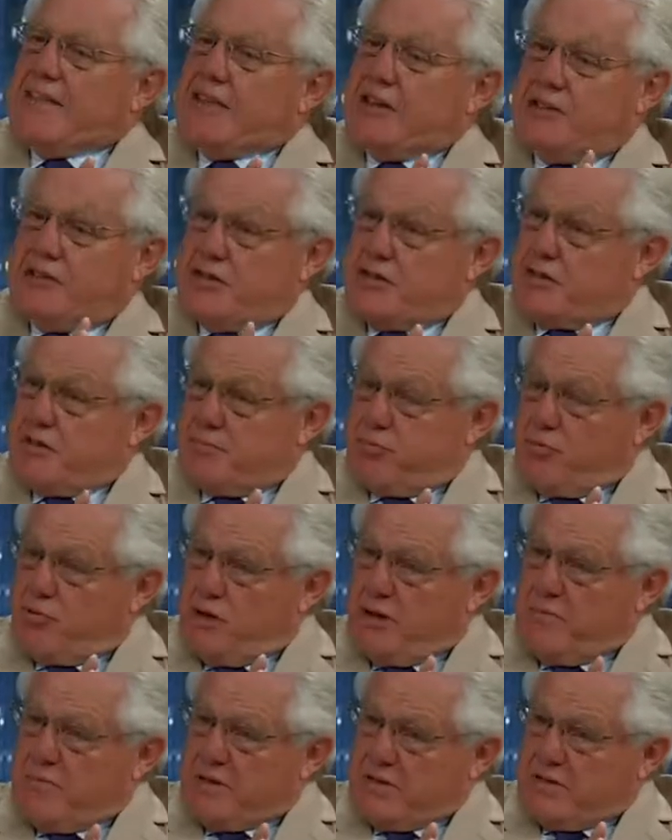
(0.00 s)
and the
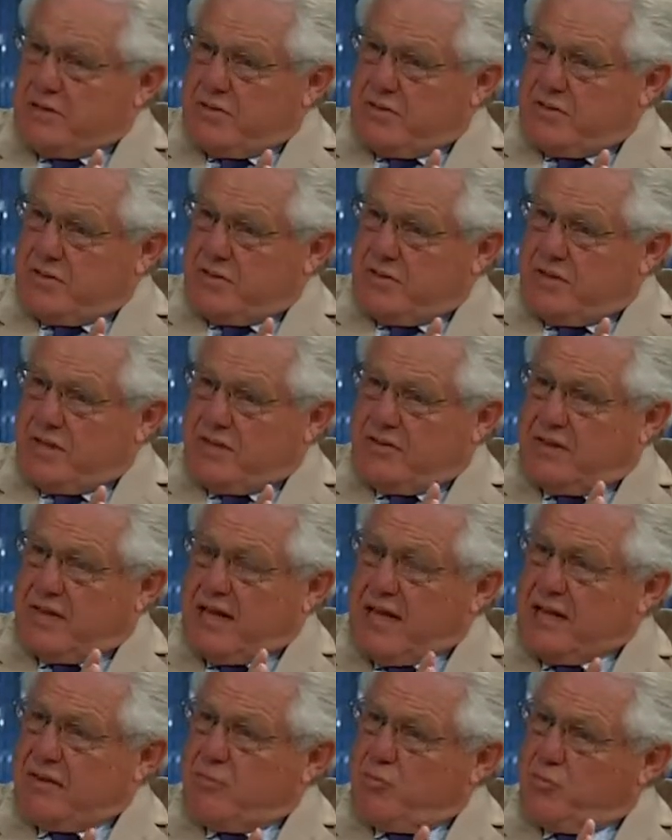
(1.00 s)
disappointments that
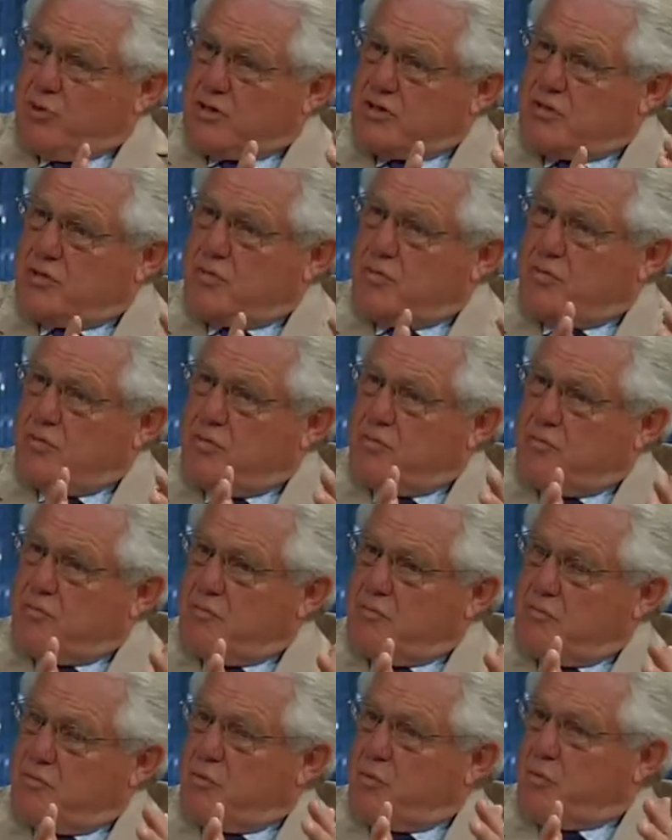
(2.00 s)
that was to
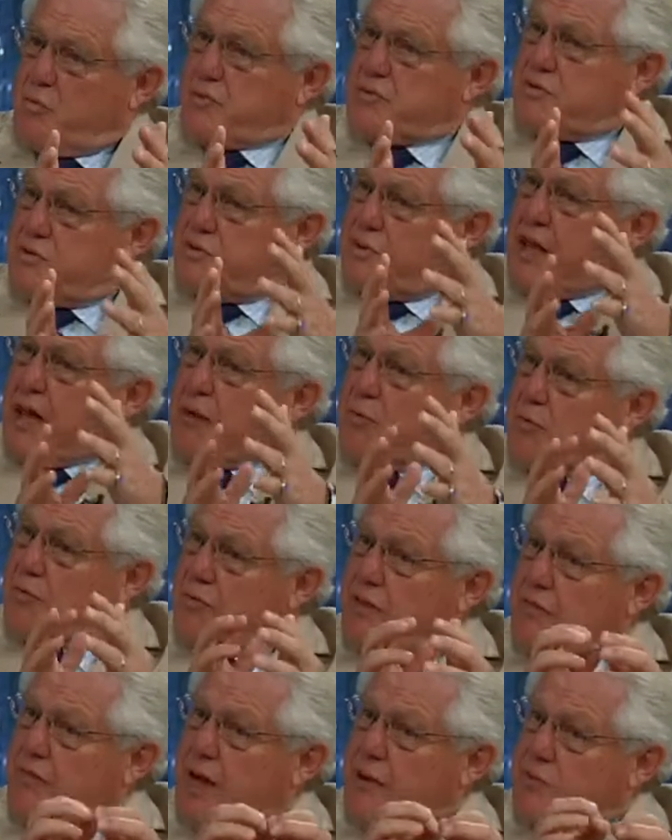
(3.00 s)
was that
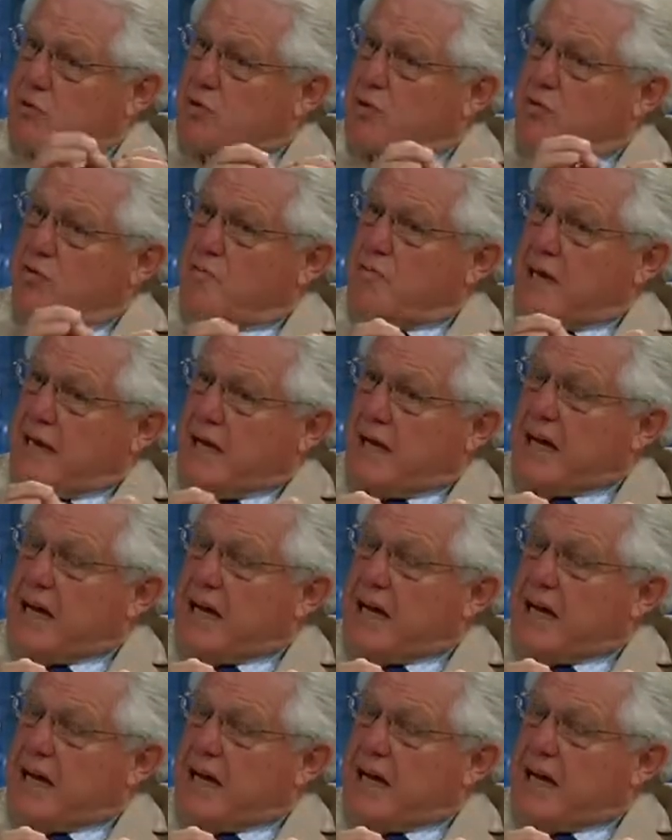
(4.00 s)
that was over my